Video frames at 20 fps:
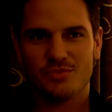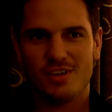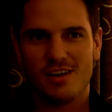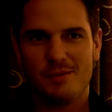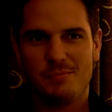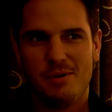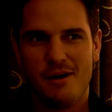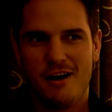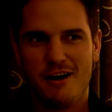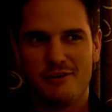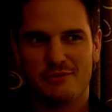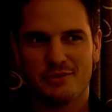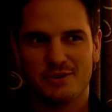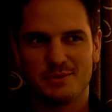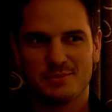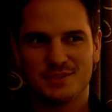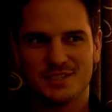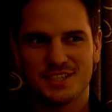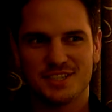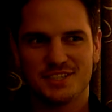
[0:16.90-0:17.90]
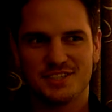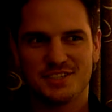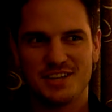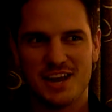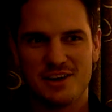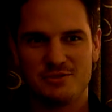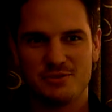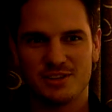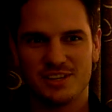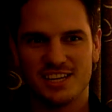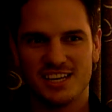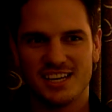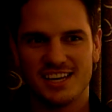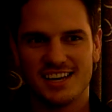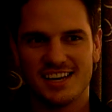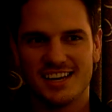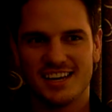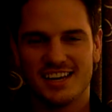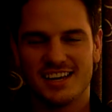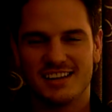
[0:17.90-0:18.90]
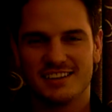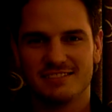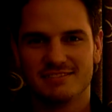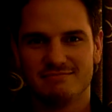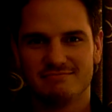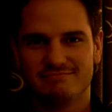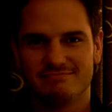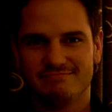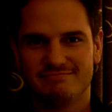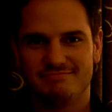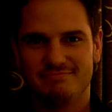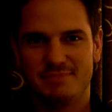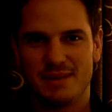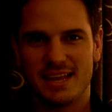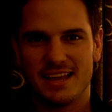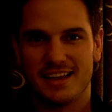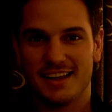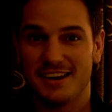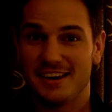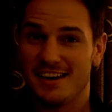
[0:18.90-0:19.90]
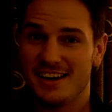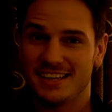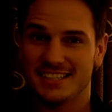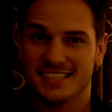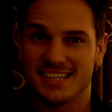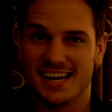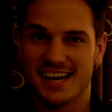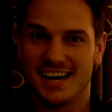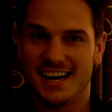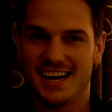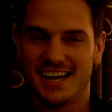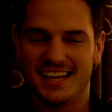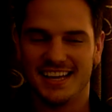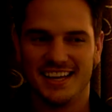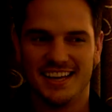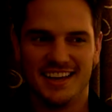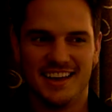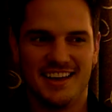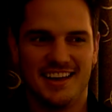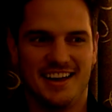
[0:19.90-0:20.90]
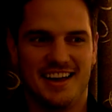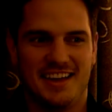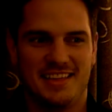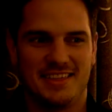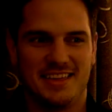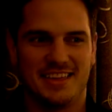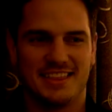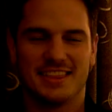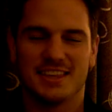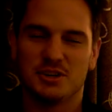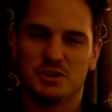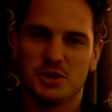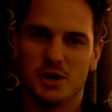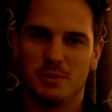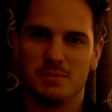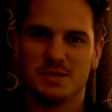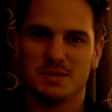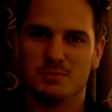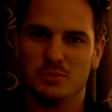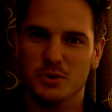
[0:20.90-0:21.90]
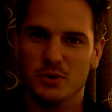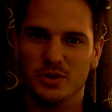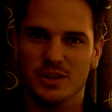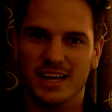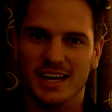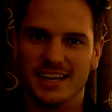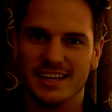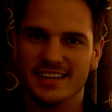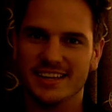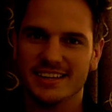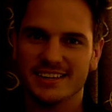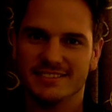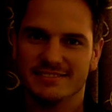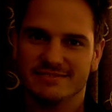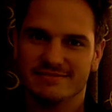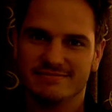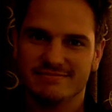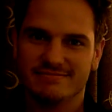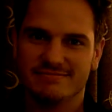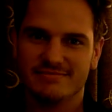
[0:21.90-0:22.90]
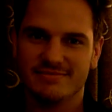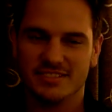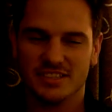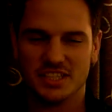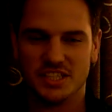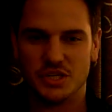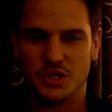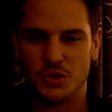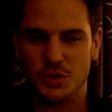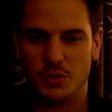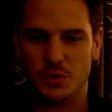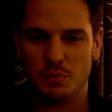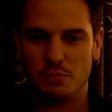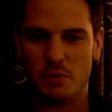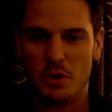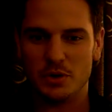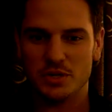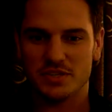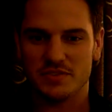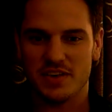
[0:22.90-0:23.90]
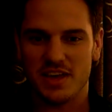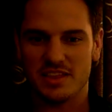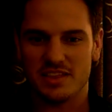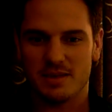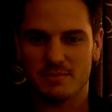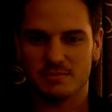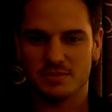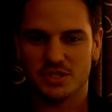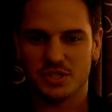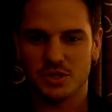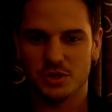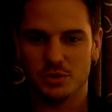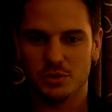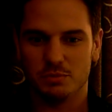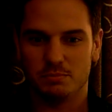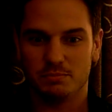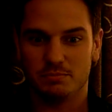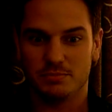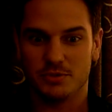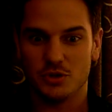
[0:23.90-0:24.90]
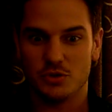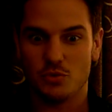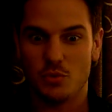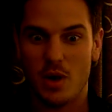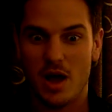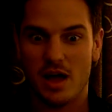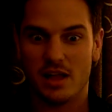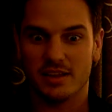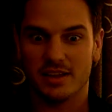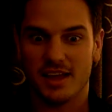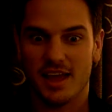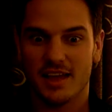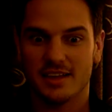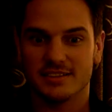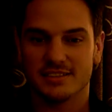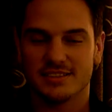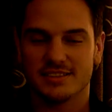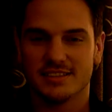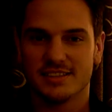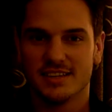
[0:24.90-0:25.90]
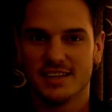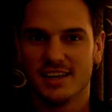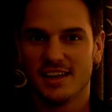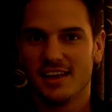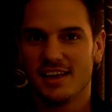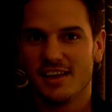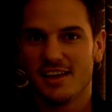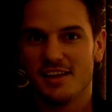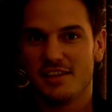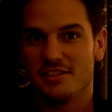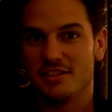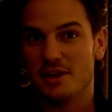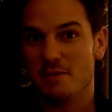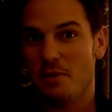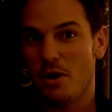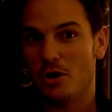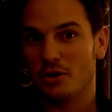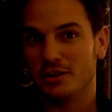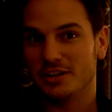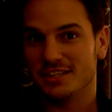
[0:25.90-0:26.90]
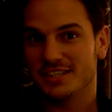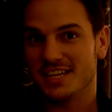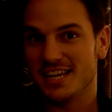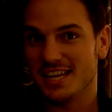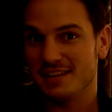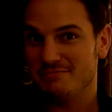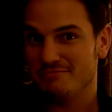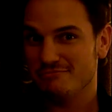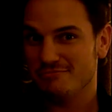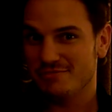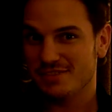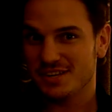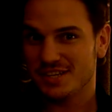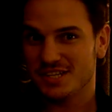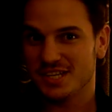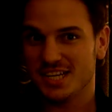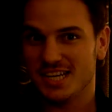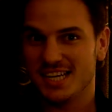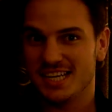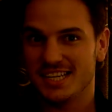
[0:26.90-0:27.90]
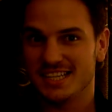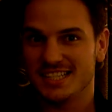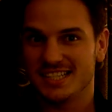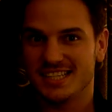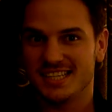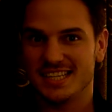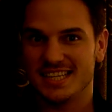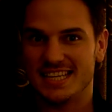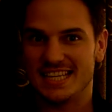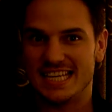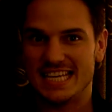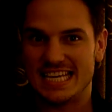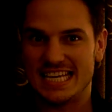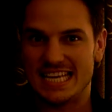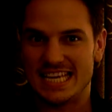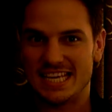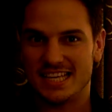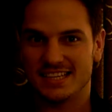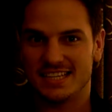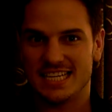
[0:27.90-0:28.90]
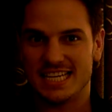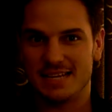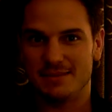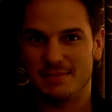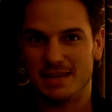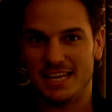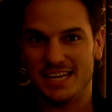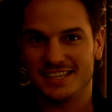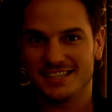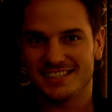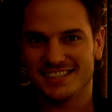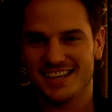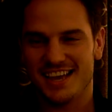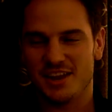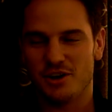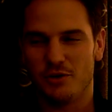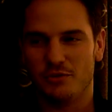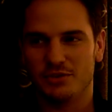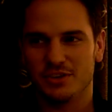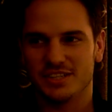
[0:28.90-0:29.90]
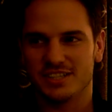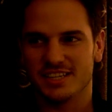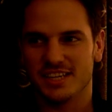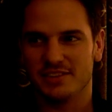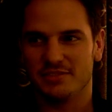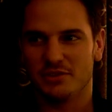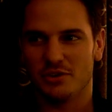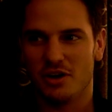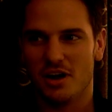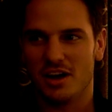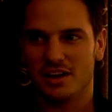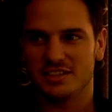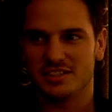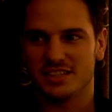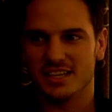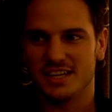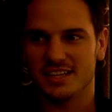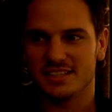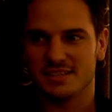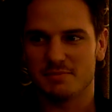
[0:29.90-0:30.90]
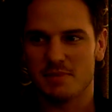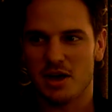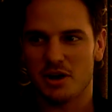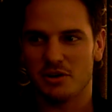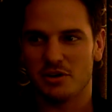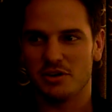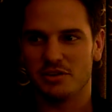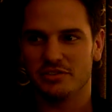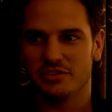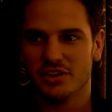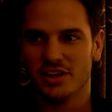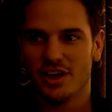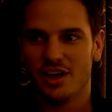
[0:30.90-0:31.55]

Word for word: apart from just generally uh, being a nice guy, I think the job is more like to motivate them to do well against the opposing team, which is the Team East. And obviously for us, it's a matter of